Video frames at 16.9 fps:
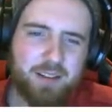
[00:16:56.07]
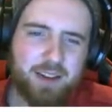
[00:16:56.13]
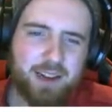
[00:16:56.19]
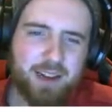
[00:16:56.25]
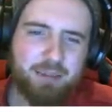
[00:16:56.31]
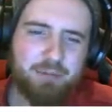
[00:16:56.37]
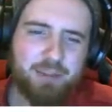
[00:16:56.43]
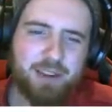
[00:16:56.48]

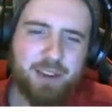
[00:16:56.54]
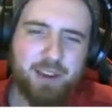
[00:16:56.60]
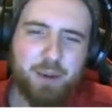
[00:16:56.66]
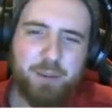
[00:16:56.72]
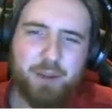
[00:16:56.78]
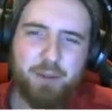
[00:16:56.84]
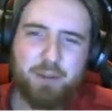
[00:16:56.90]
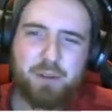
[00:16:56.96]
I really
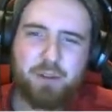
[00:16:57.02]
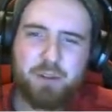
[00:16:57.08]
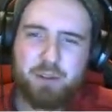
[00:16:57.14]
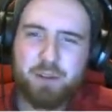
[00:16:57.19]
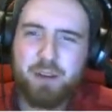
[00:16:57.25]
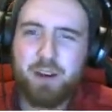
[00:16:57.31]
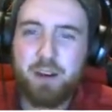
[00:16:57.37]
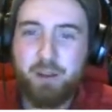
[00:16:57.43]
hoped that would have just
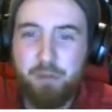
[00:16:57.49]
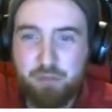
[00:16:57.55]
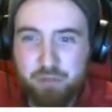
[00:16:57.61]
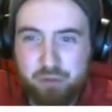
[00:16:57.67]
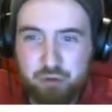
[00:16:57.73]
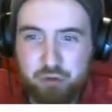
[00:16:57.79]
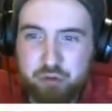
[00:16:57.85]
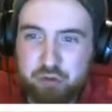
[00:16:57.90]
been like
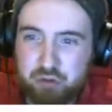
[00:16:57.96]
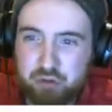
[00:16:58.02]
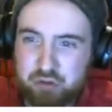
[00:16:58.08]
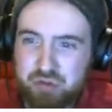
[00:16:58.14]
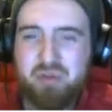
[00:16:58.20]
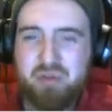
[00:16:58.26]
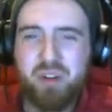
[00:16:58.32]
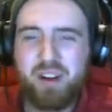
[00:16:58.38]

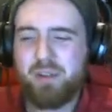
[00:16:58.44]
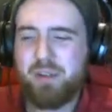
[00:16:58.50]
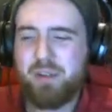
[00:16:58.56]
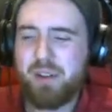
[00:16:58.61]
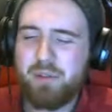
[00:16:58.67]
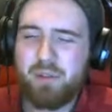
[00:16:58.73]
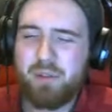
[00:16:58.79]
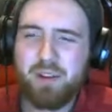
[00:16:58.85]
and
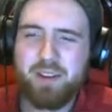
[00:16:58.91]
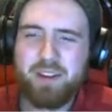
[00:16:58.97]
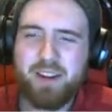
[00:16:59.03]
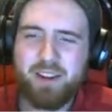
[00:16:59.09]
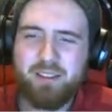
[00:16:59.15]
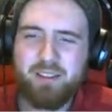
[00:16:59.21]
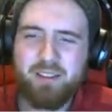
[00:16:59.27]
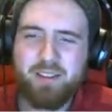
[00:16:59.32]
everything fell
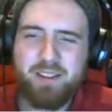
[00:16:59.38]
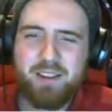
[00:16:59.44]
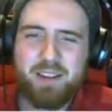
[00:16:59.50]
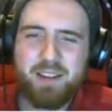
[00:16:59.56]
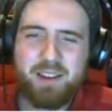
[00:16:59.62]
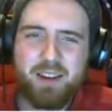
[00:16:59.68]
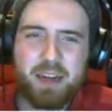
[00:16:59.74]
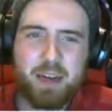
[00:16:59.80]
down.
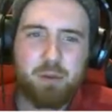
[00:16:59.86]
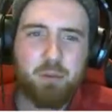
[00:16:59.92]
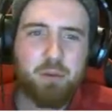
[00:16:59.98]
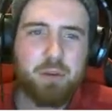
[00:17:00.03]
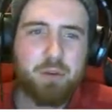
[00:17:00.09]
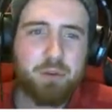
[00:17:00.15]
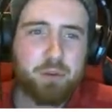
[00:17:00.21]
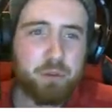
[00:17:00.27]
And I
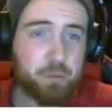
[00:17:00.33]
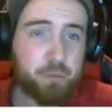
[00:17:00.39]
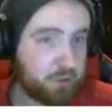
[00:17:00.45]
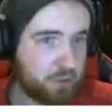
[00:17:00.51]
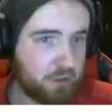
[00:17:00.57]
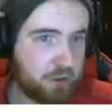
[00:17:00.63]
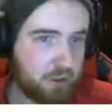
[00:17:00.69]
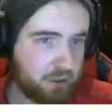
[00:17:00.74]
would have
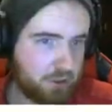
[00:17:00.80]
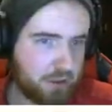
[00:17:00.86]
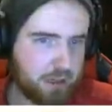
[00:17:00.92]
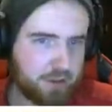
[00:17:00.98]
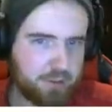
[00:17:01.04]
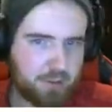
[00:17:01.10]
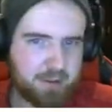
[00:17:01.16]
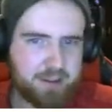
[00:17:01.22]
subverted your
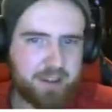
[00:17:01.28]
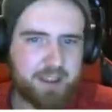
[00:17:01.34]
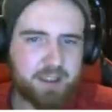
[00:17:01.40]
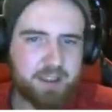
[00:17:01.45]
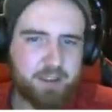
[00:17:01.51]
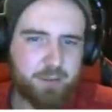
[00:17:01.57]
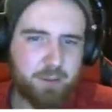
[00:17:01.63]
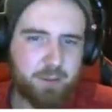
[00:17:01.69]

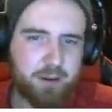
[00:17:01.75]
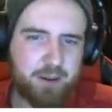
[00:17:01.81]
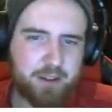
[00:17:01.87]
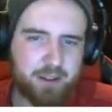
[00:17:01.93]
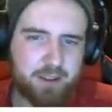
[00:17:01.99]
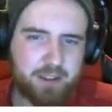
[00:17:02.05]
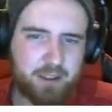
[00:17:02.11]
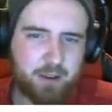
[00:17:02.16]
expectations by not
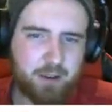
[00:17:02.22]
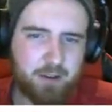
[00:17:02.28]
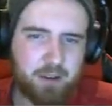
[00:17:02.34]
actually going